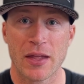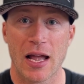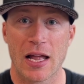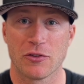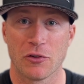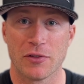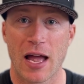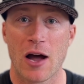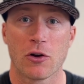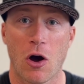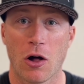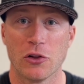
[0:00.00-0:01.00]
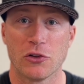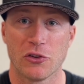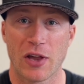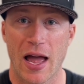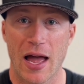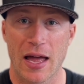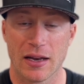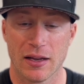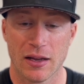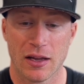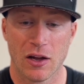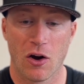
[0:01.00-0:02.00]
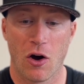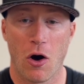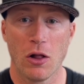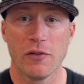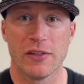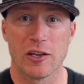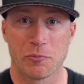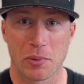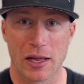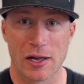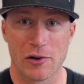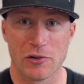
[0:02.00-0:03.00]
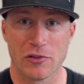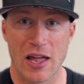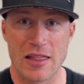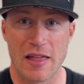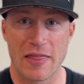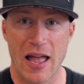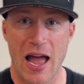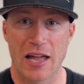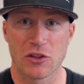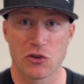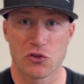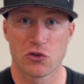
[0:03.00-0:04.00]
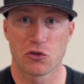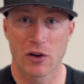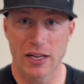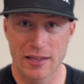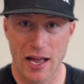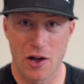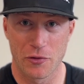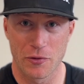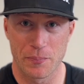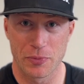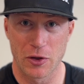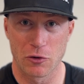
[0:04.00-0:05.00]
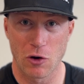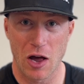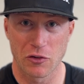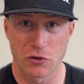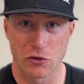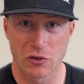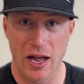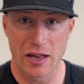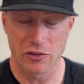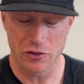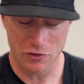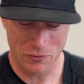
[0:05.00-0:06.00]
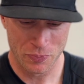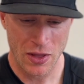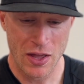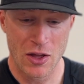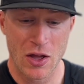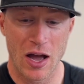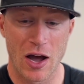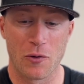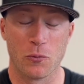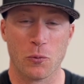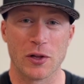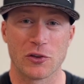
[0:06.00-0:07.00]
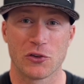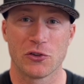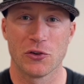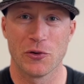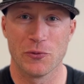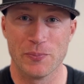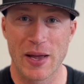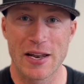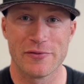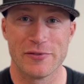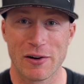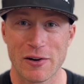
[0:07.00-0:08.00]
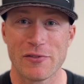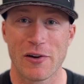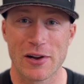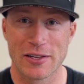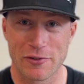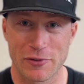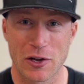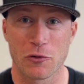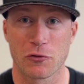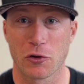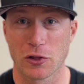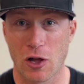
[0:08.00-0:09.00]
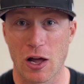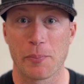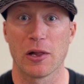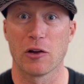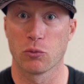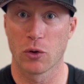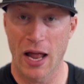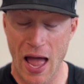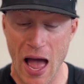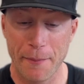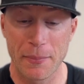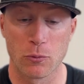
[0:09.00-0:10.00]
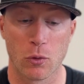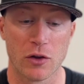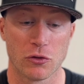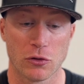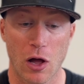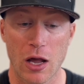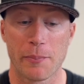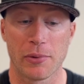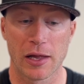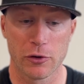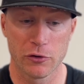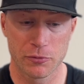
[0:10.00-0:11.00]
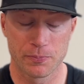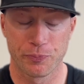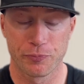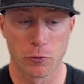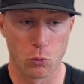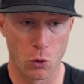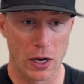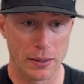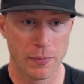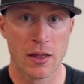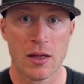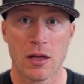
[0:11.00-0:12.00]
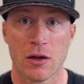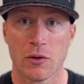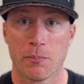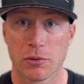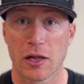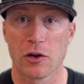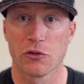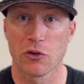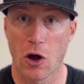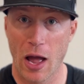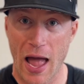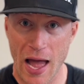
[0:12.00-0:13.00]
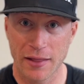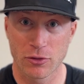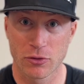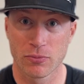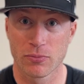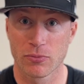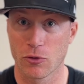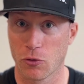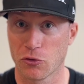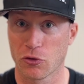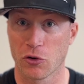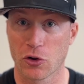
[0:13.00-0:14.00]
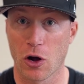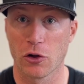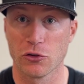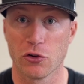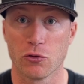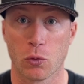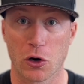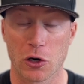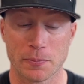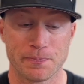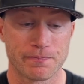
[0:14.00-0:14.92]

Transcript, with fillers: And so now colleges had all of these players, and then they had to shrink down their roster sizes. Which made it very, very difficult for a lot of players. What happened was a lot of players, players at those certain colleges were